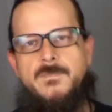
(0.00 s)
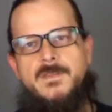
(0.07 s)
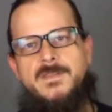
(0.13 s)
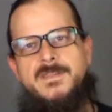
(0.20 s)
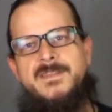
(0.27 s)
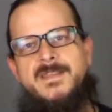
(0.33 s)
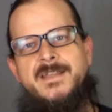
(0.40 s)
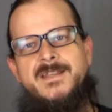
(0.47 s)

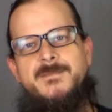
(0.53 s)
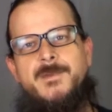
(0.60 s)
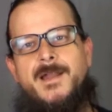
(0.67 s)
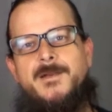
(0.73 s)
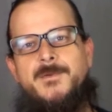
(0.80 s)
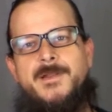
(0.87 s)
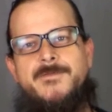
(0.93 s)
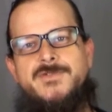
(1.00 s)
You think
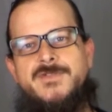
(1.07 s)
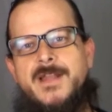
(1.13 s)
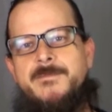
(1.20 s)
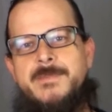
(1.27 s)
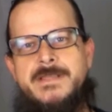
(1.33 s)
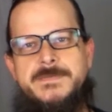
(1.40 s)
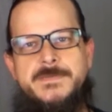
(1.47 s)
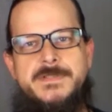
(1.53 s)
anybody would ever try to
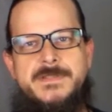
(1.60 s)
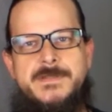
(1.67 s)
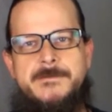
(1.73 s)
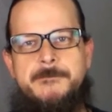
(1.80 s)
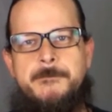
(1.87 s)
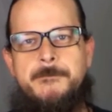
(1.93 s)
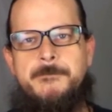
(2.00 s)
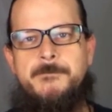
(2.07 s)
mess with you?
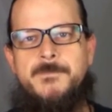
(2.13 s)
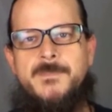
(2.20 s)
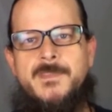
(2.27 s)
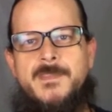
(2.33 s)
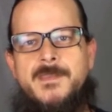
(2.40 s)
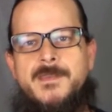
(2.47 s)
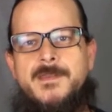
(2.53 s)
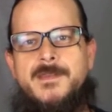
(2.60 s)

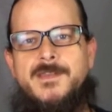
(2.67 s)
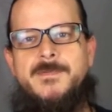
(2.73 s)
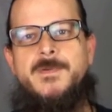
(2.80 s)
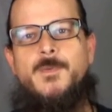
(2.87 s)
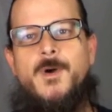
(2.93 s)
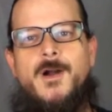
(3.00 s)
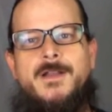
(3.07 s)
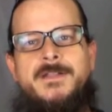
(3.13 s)
You'd be
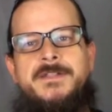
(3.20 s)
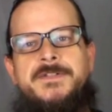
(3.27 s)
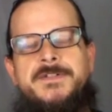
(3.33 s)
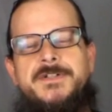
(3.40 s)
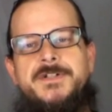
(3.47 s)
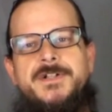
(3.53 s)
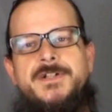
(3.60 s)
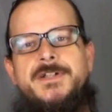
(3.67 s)
walking in the
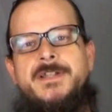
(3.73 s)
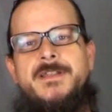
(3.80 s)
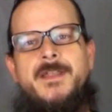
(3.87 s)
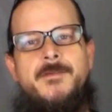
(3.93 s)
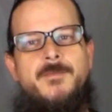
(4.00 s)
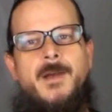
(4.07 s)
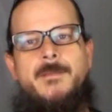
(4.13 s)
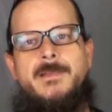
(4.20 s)
hood and
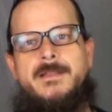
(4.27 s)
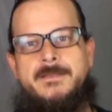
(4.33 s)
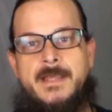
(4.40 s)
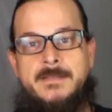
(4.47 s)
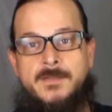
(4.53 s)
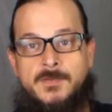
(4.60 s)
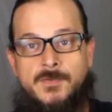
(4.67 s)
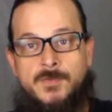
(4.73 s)
everybody be like,
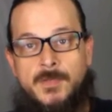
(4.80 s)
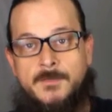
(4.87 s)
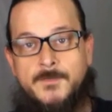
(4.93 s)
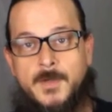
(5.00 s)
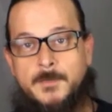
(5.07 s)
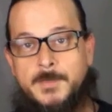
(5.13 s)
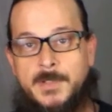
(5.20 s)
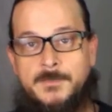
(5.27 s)
that's the dude that
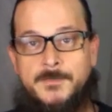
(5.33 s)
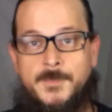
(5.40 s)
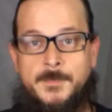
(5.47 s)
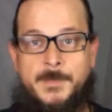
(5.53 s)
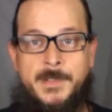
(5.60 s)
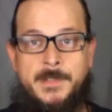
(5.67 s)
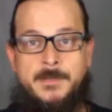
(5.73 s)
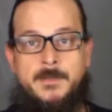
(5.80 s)
fucked Bigfoot,
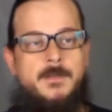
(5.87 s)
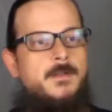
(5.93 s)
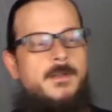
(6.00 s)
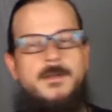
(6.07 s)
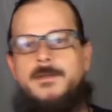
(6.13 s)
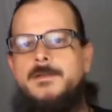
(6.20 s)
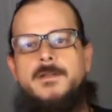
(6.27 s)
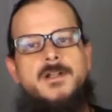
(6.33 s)
man.
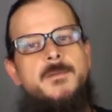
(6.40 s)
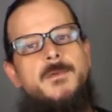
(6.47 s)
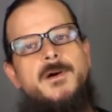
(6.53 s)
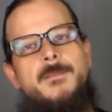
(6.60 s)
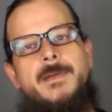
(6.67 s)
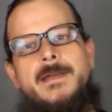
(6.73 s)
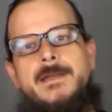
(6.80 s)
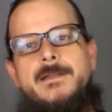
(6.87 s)
Come
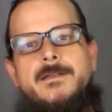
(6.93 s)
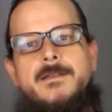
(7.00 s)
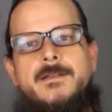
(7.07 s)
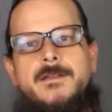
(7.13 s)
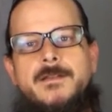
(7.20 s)
on, man.